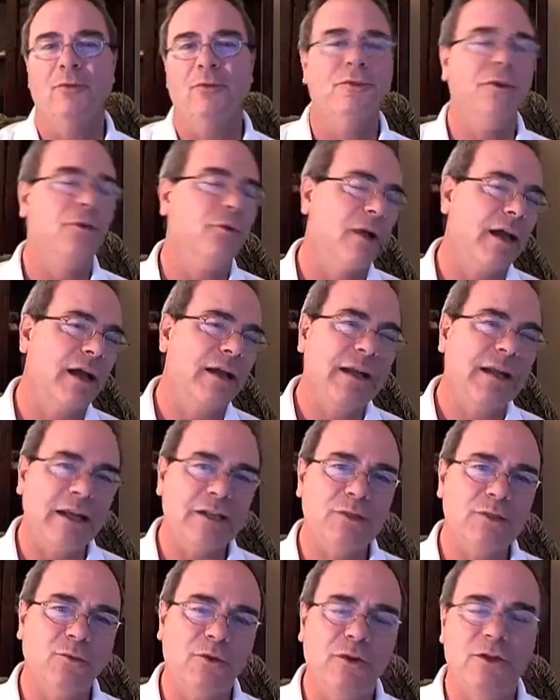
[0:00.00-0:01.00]
So I, I,
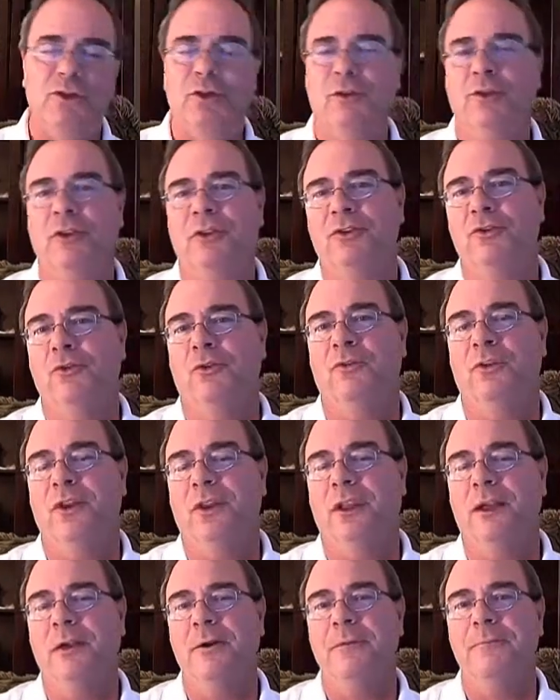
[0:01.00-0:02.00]
just wanted to shoot this short
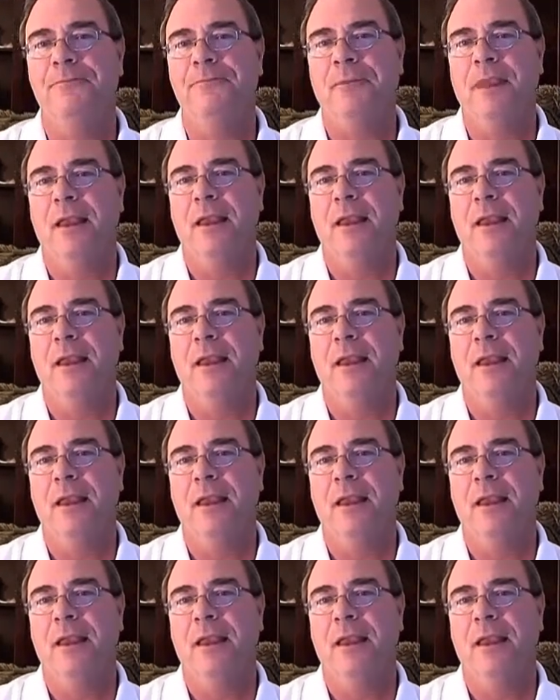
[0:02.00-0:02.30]
video